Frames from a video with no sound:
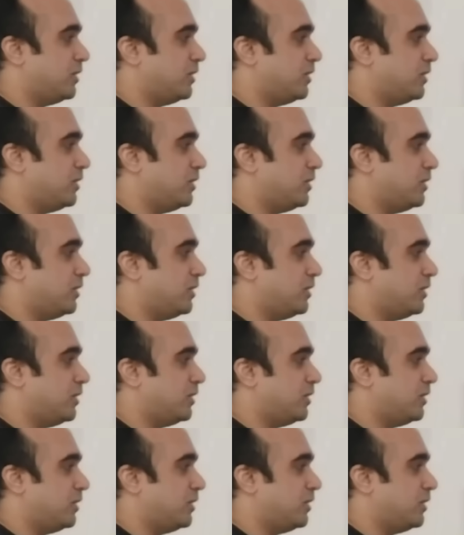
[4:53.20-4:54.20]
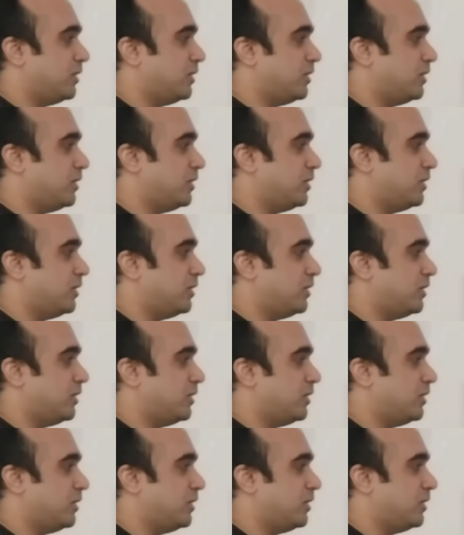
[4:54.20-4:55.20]

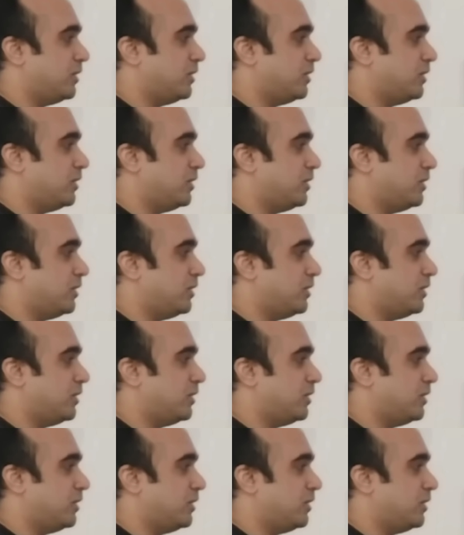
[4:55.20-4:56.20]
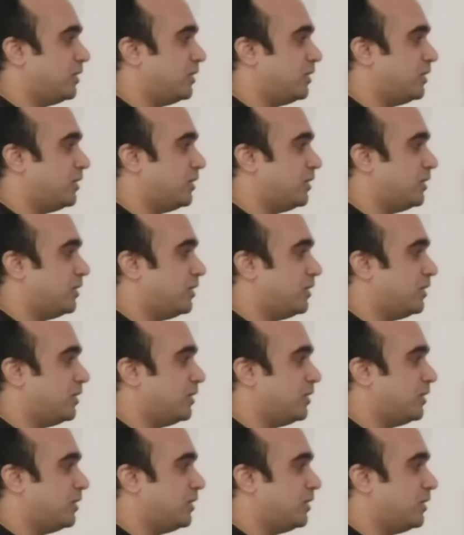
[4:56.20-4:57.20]

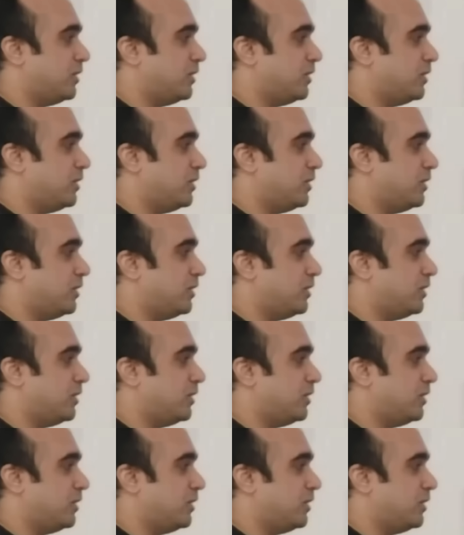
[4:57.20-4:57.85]
(silent)